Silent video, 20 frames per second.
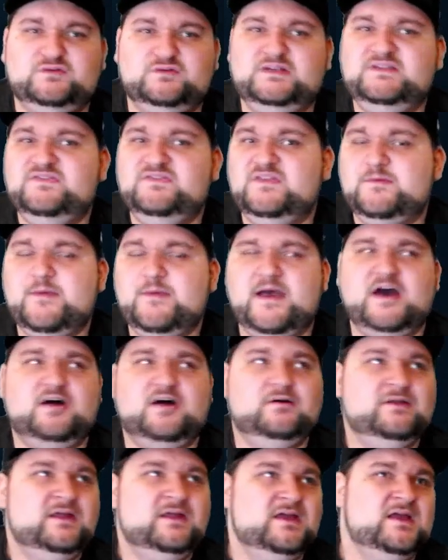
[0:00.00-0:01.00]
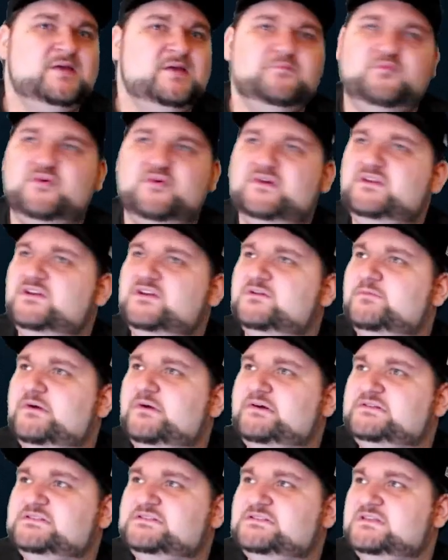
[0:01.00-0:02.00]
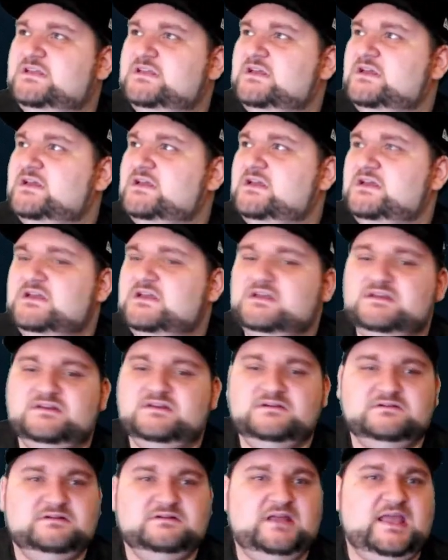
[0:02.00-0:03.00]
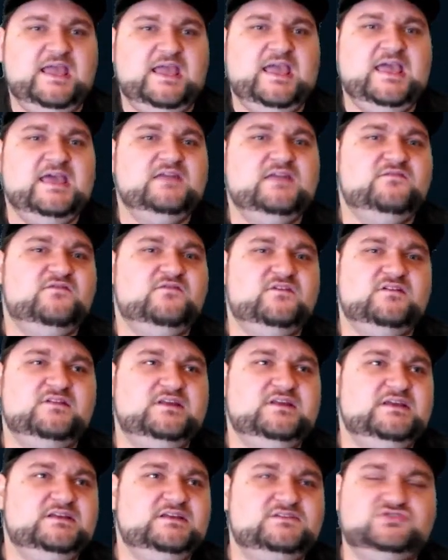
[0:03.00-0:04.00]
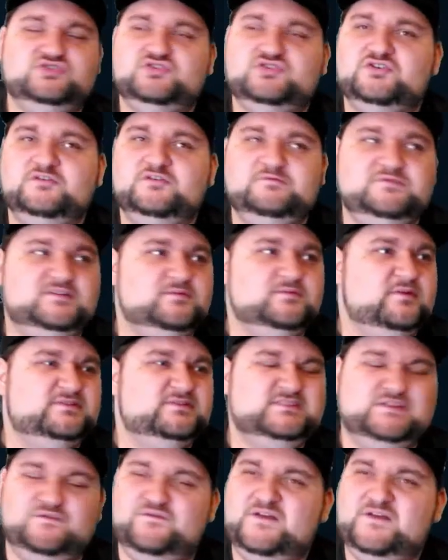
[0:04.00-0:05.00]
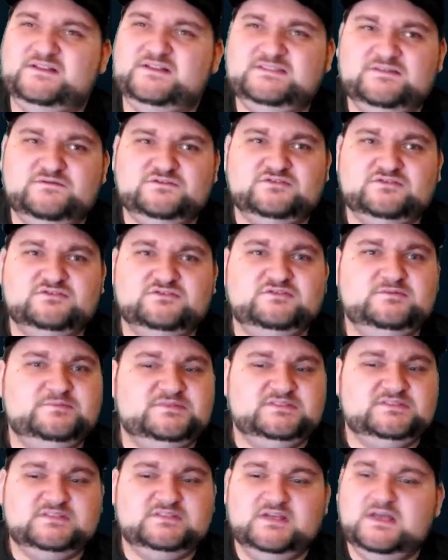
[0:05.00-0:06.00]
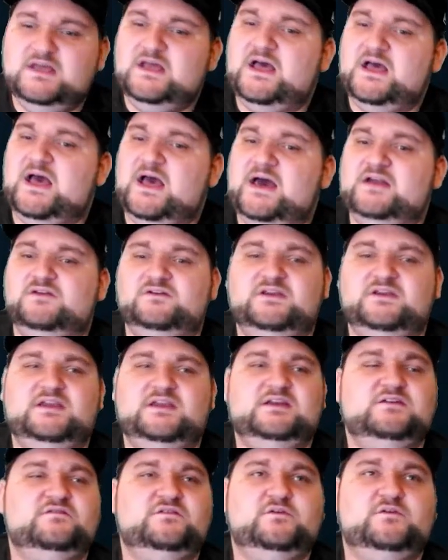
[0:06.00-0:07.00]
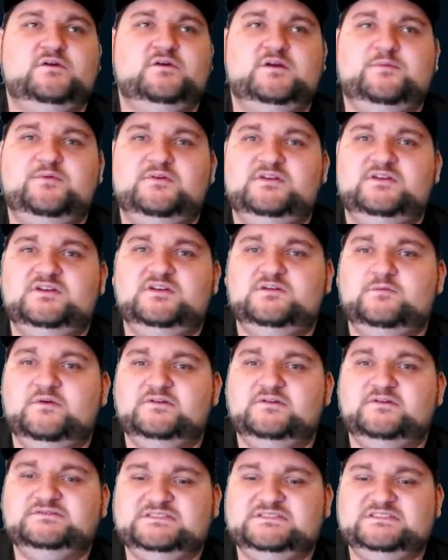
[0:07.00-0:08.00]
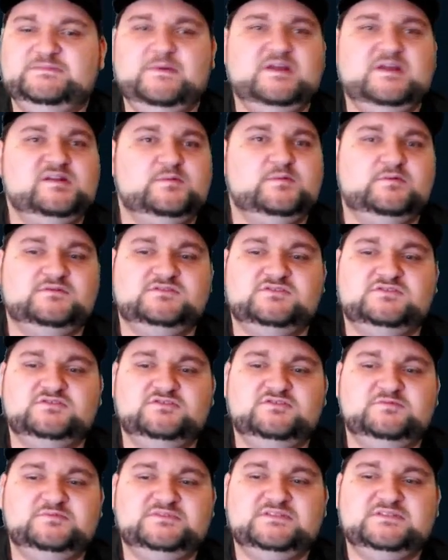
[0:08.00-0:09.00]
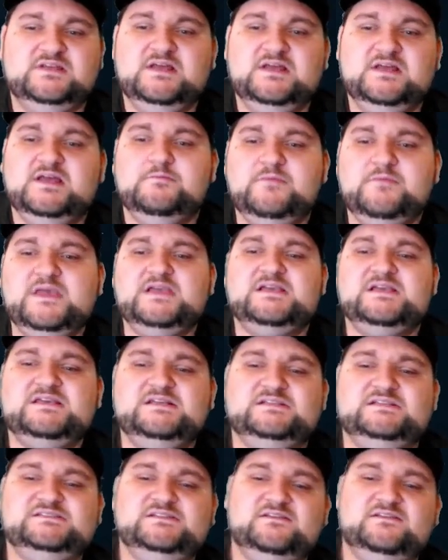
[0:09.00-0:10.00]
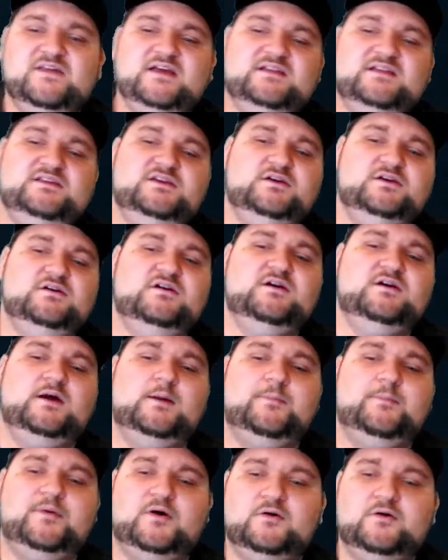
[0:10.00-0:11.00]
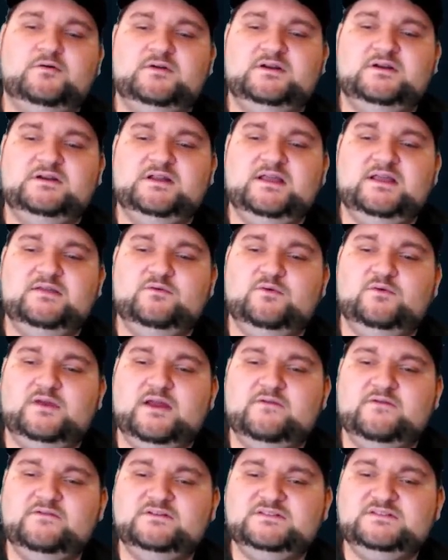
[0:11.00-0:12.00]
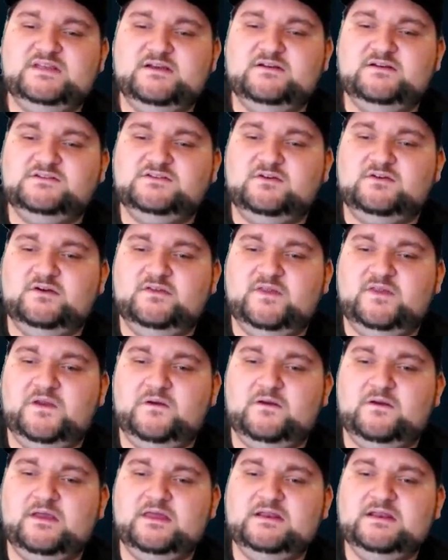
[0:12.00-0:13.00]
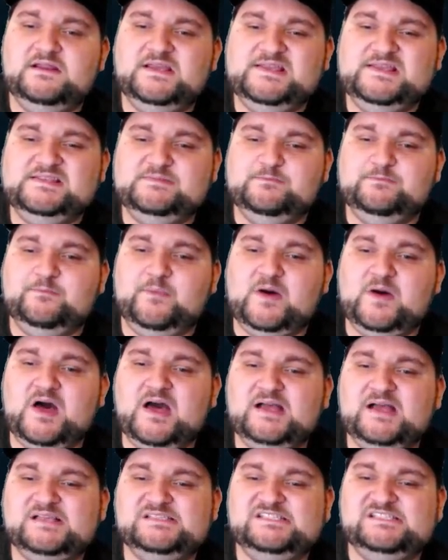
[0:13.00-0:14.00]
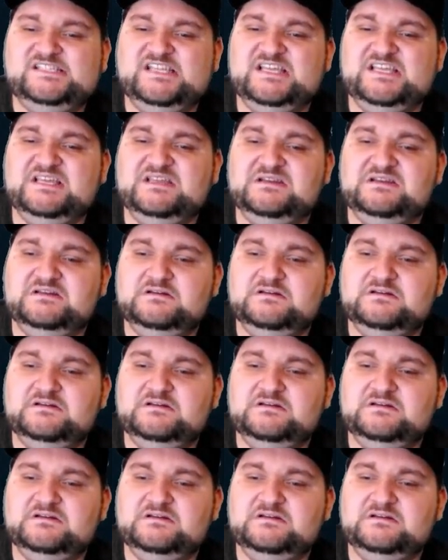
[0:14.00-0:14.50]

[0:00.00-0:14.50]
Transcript: them out. Put your most anvil-y troop, your most defensive troops. I don't care if you want to put your most expendable troops. Make it so that your opponent, in whatever territory they're in, is boxed in